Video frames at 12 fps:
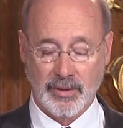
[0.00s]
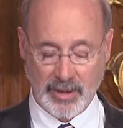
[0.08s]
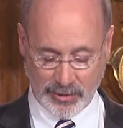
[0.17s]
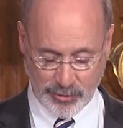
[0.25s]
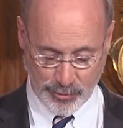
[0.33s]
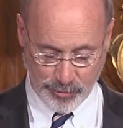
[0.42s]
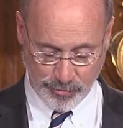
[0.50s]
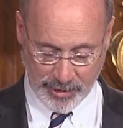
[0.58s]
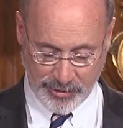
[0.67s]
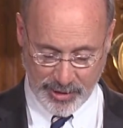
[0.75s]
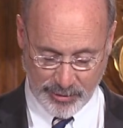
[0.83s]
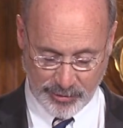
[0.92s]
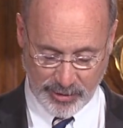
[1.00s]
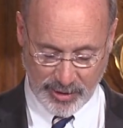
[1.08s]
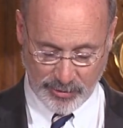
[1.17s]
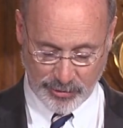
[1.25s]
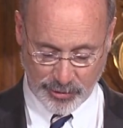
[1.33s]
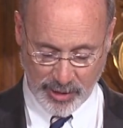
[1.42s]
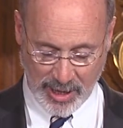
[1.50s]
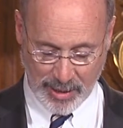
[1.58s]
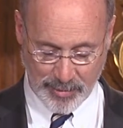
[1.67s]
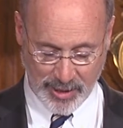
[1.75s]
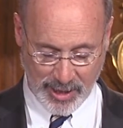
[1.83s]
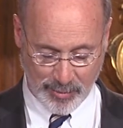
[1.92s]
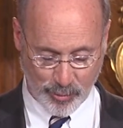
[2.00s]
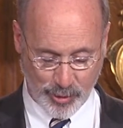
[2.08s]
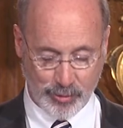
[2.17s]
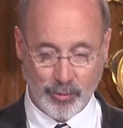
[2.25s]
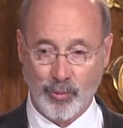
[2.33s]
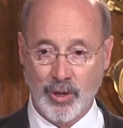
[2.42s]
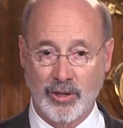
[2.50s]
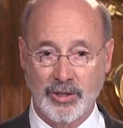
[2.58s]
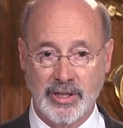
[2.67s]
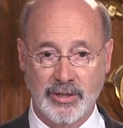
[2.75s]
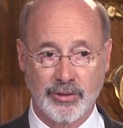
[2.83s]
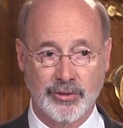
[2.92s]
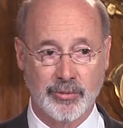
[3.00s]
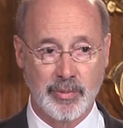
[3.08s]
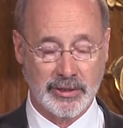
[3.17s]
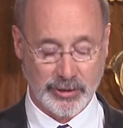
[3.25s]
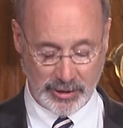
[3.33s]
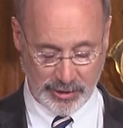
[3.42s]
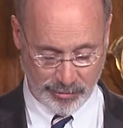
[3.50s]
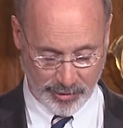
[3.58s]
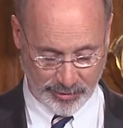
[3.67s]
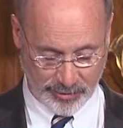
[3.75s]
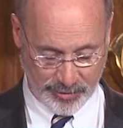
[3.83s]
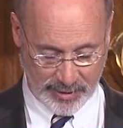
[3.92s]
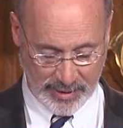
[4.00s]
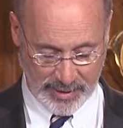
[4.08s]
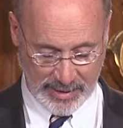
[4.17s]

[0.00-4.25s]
not to enrich ourselves or hobnob with well heeled special interests.